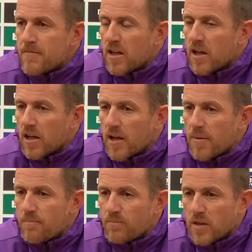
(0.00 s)

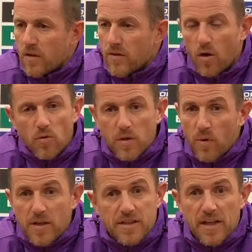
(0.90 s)
um, you know, the only
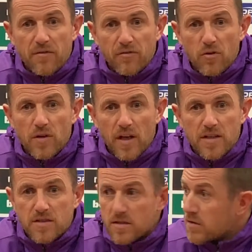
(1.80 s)
way to get through that
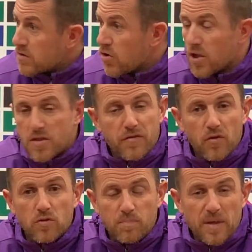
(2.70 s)
is to try to
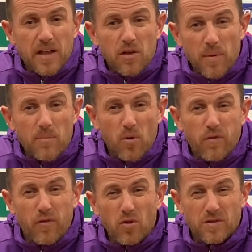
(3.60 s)
force, be a little bit more
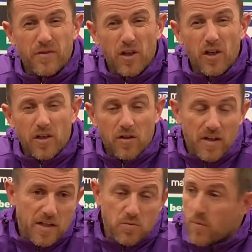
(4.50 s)
forceful early on,
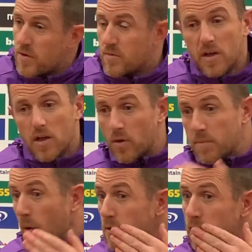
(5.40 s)
and that's what we we
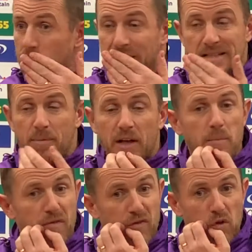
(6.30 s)
spoke to the players about it
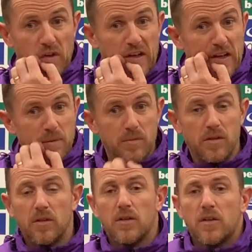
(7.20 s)
before the game,
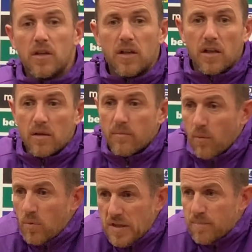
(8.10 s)
um,
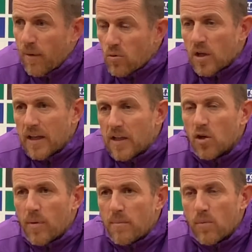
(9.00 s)
and we spoke a
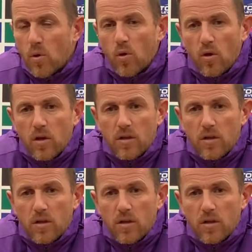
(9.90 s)
little bit more